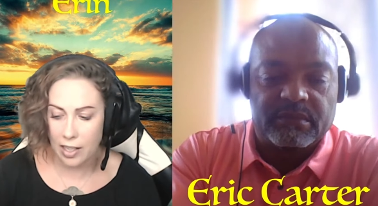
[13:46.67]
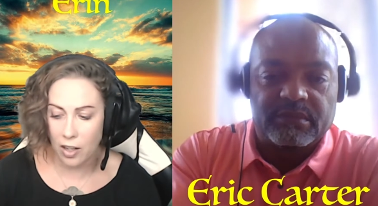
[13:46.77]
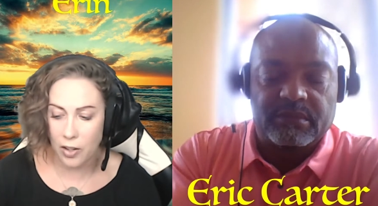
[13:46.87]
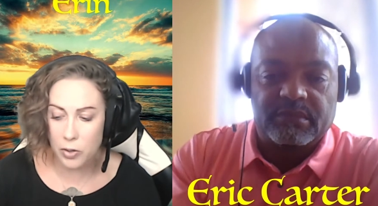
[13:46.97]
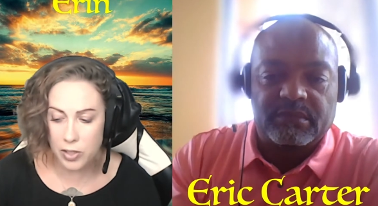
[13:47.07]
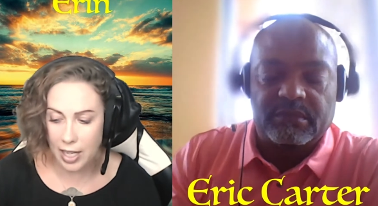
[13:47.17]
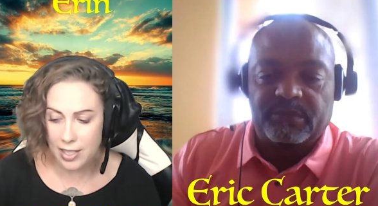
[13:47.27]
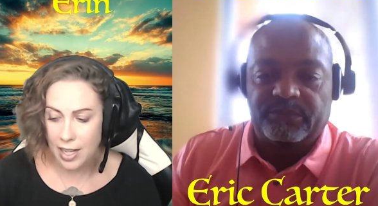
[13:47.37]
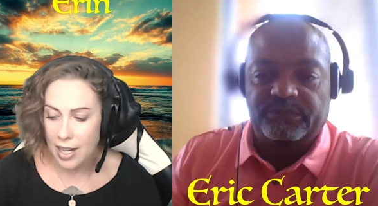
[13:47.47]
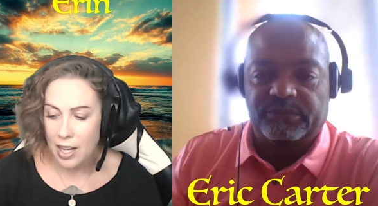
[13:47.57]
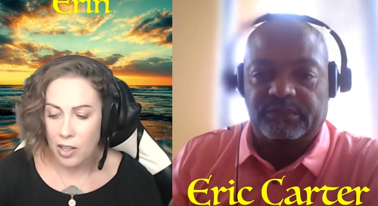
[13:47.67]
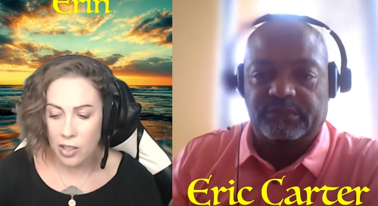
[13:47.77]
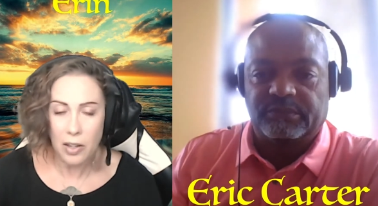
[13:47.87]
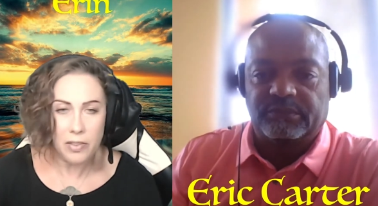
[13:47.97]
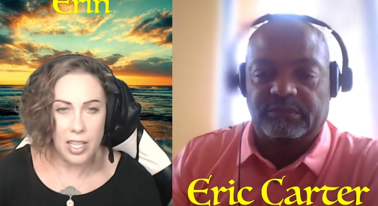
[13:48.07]
Speaker 1: and on those days
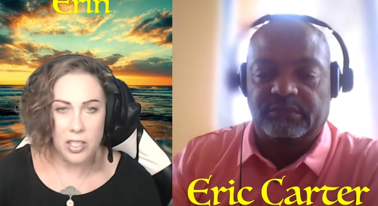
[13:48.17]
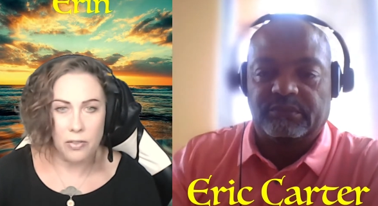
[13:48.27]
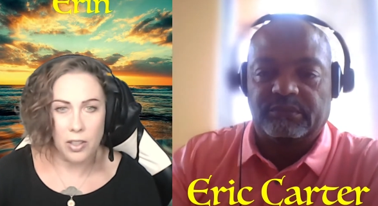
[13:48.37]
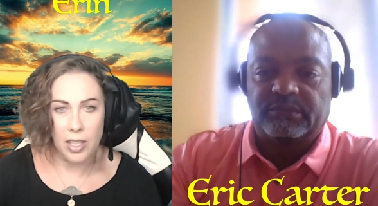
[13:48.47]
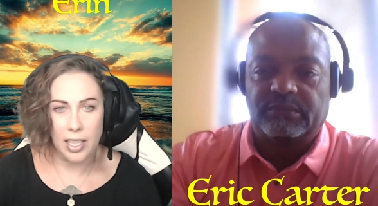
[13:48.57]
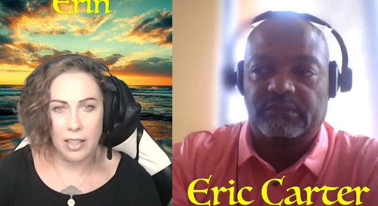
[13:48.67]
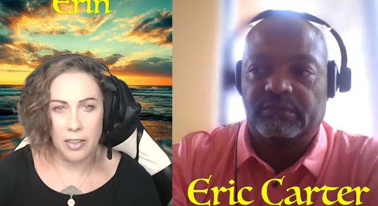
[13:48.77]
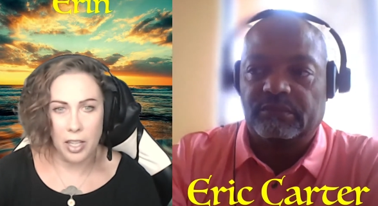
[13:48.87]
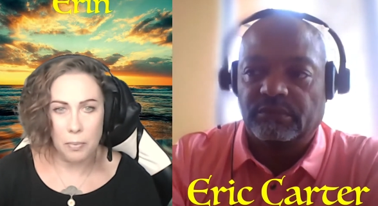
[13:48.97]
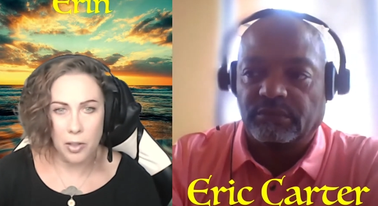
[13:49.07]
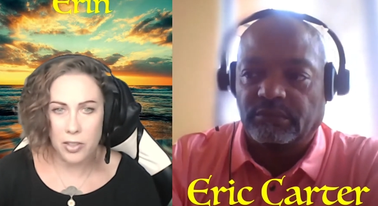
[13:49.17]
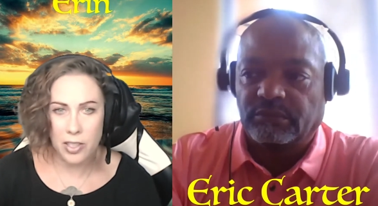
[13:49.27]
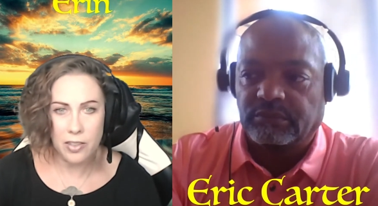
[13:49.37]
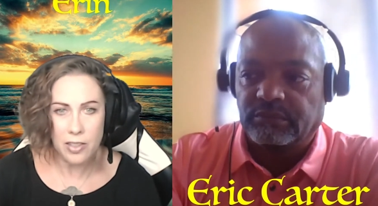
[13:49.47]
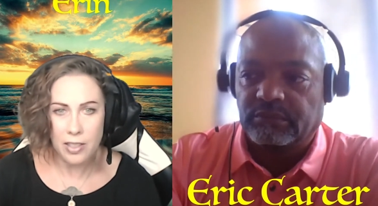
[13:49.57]
you have days you feel like giving up,
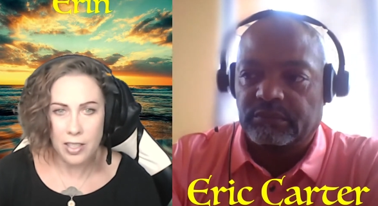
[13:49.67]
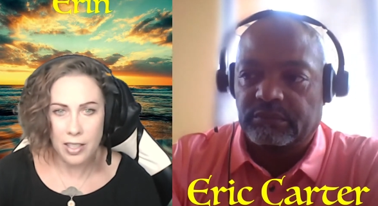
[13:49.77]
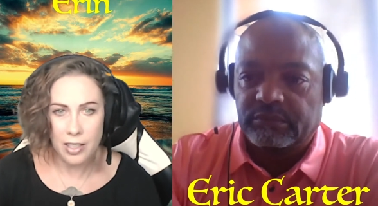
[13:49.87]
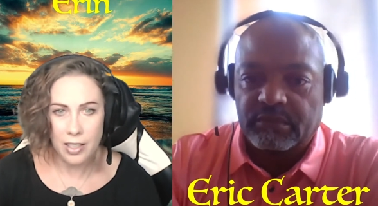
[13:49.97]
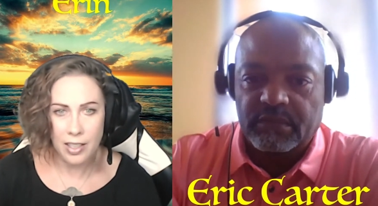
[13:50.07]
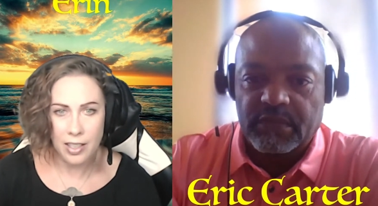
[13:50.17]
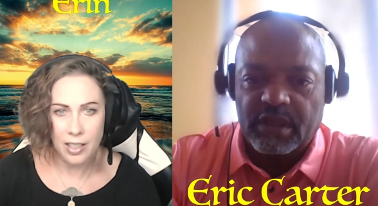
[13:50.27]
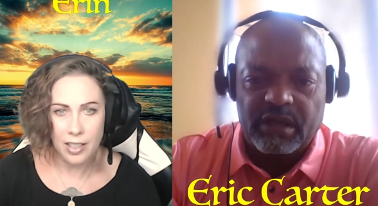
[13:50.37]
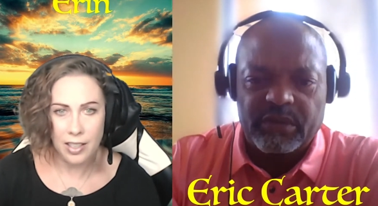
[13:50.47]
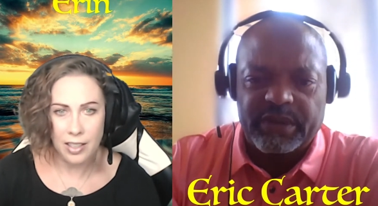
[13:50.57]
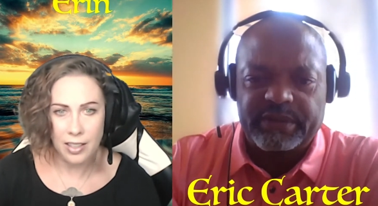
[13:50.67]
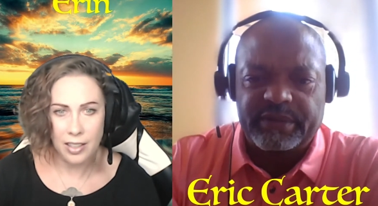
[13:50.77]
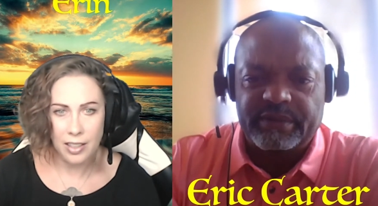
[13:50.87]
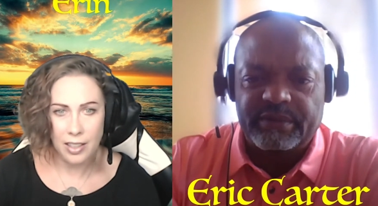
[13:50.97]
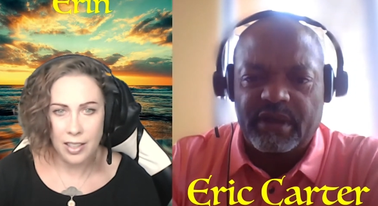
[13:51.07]
don't you?
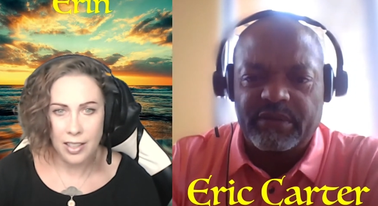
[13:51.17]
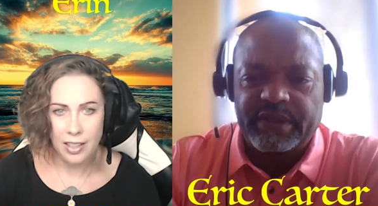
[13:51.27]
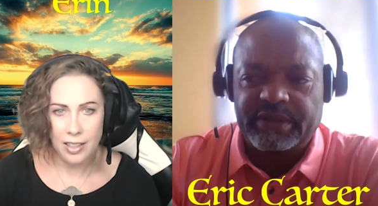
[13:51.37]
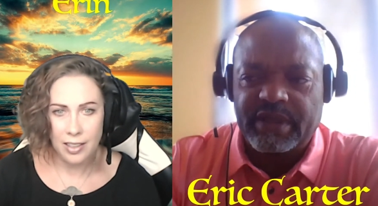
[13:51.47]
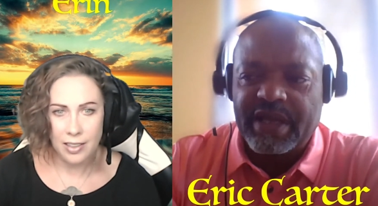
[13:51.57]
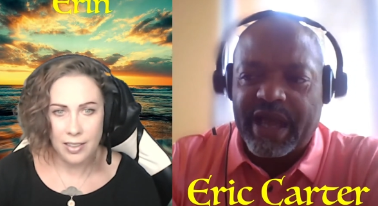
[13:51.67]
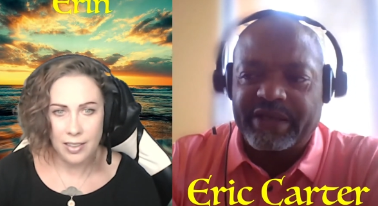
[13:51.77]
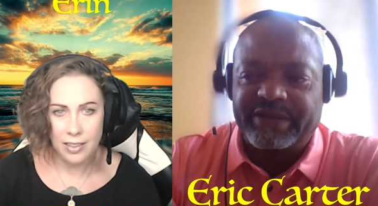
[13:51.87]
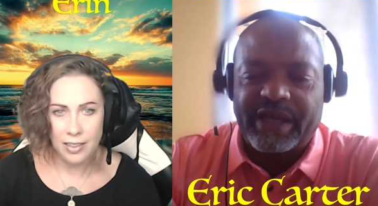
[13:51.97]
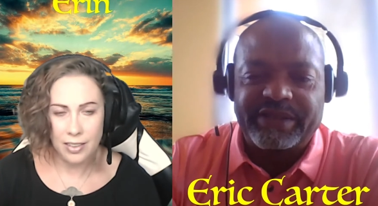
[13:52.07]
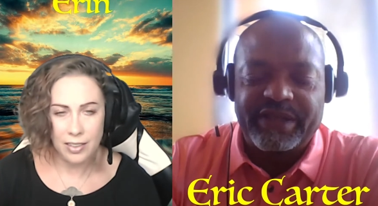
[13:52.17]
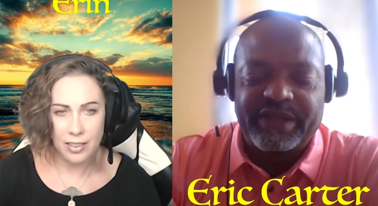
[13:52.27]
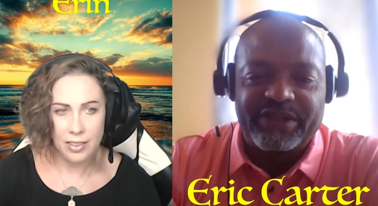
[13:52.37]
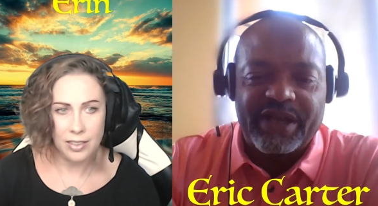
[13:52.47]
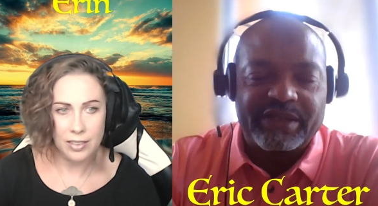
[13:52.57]
Speaker 2: Always, always. I, I
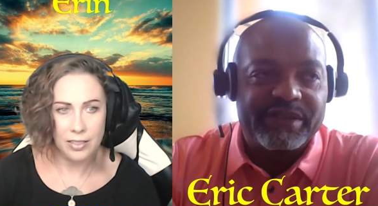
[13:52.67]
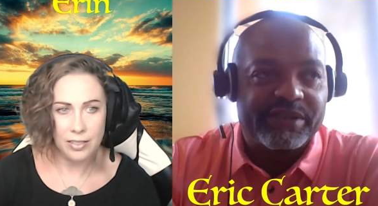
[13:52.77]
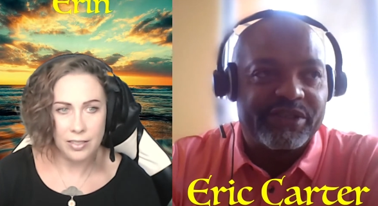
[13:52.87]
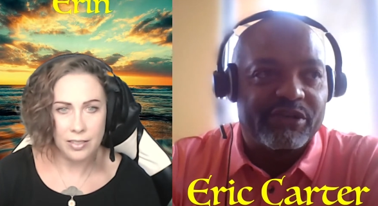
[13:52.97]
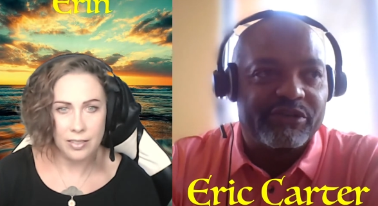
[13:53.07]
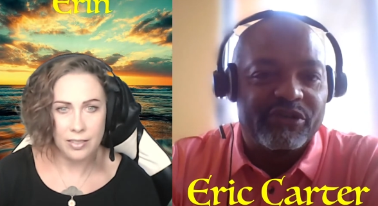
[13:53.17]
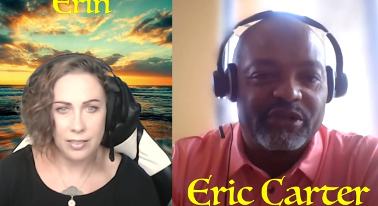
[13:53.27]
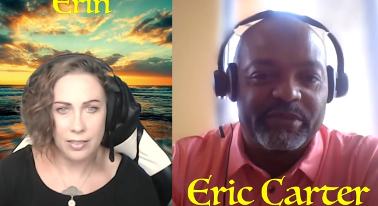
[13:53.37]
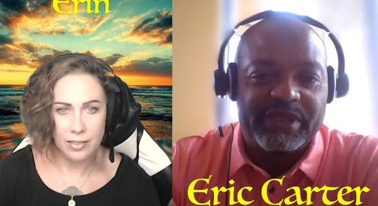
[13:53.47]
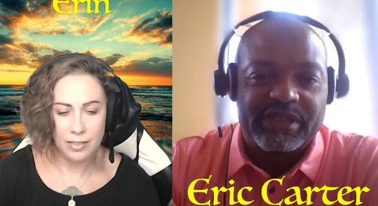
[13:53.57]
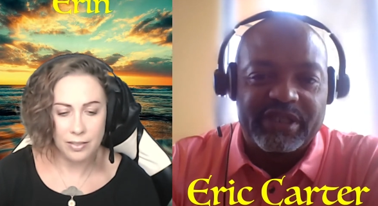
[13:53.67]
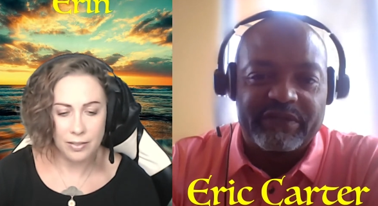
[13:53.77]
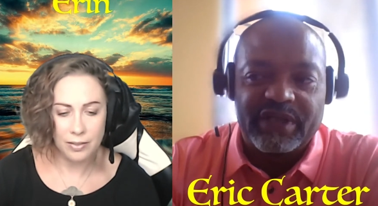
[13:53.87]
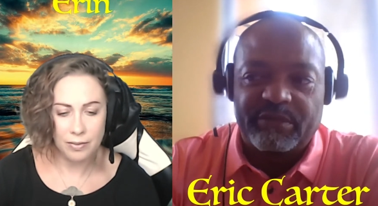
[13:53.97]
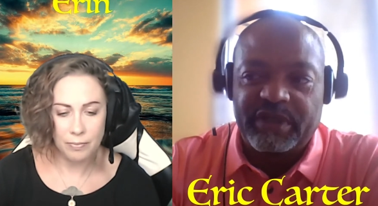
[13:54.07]
just I just don't do it
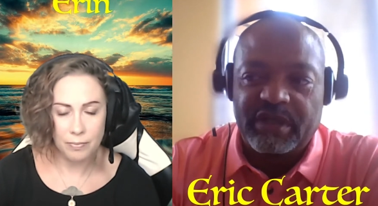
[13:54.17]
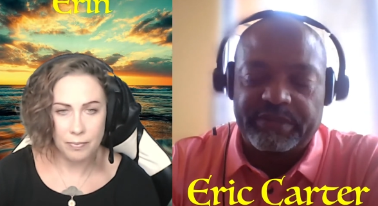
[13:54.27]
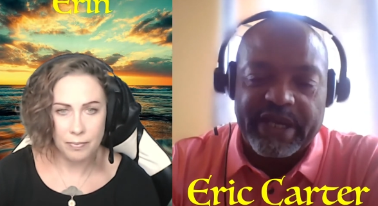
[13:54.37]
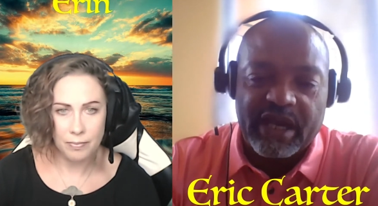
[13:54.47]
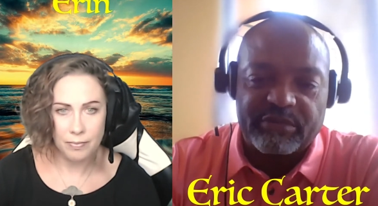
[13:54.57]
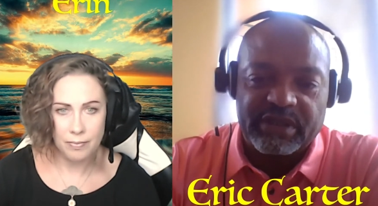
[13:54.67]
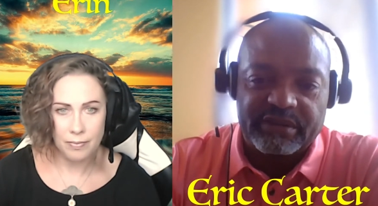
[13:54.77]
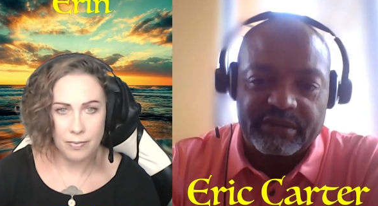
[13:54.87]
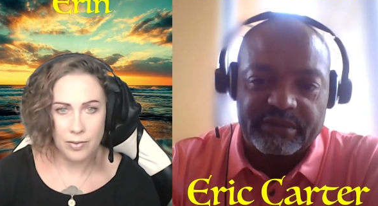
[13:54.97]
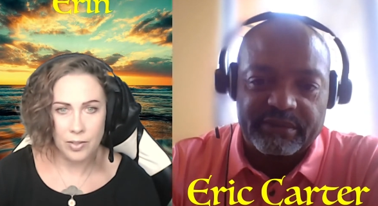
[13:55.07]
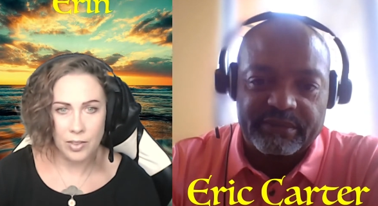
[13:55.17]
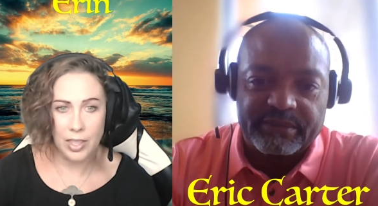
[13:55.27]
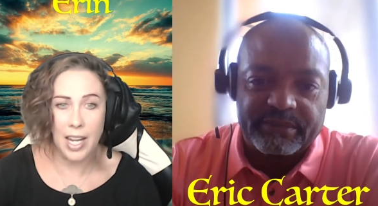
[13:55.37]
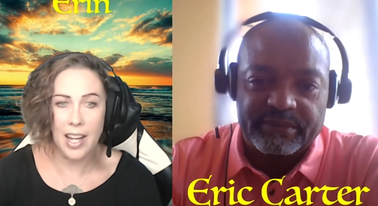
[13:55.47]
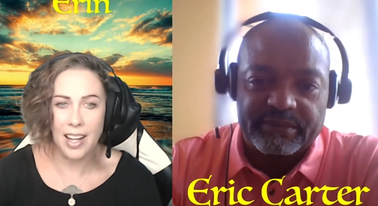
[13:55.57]
because giving up becomes a habit.
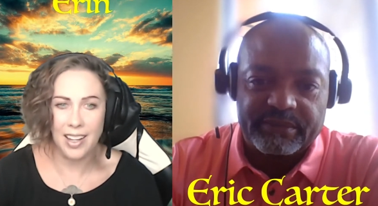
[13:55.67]
Yeah.